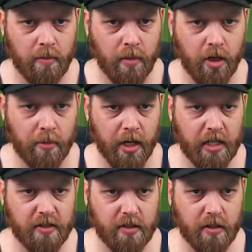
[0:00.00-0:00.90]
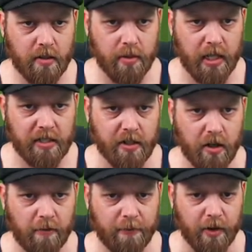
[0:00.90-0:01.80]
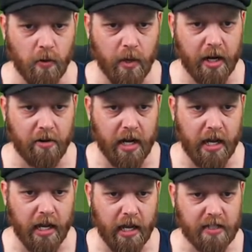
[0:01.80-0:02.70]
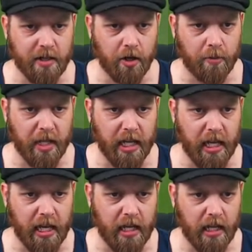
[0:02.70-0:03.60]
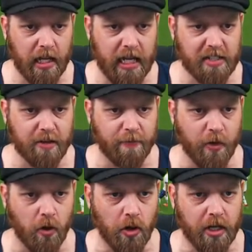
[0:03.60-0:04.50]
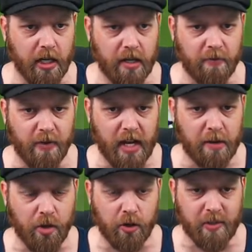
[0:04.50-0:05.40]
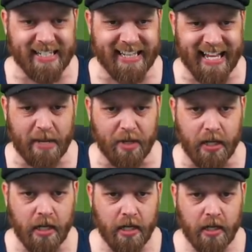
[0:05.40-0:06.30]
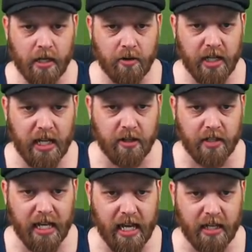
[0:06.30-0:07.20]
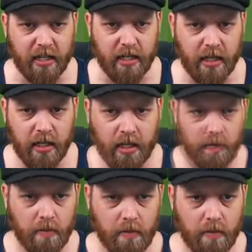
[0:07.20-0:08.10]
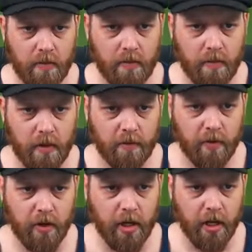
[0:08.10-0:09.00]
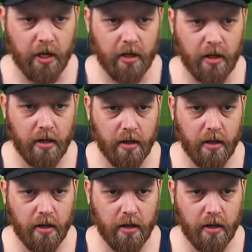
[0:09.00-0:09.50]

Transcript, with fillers: Nickelbass plays it off for Guerra. Has an opening here. Lays it forward. And Vandenberg was in there, but couldn't get on the end. Vuljanic.